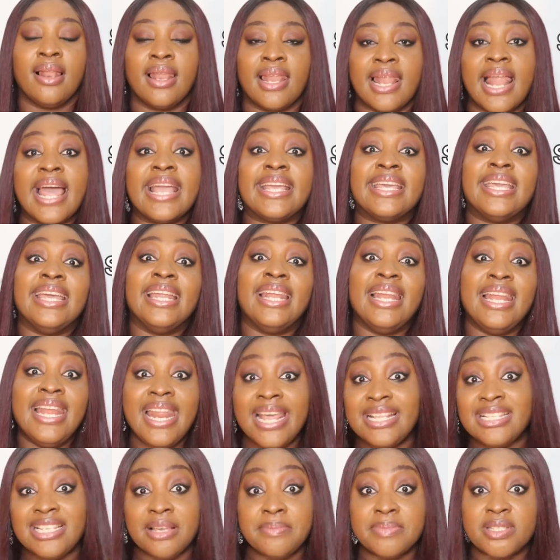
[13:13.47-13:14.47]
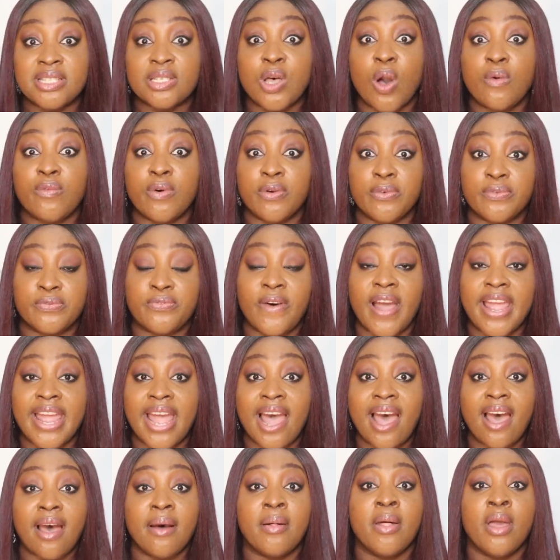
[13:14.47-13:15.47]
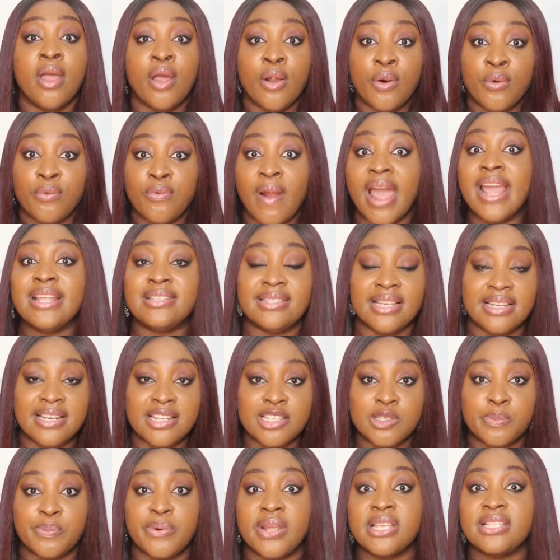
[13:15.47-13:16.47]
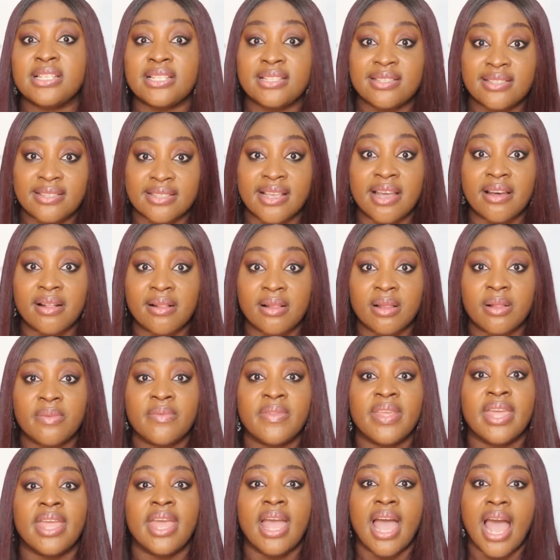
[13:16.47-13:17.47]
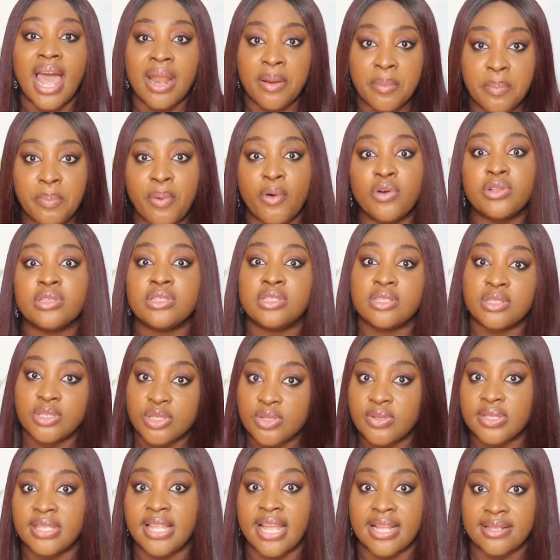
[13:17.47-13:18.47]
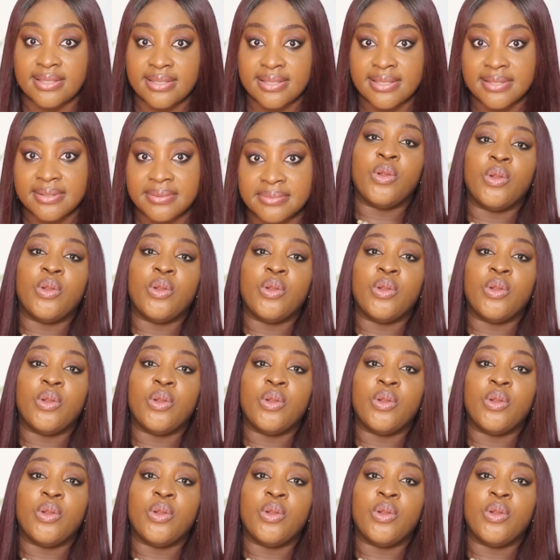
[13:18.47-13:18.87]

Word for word: like he lit himself on fire right in his prison cell and burned to death.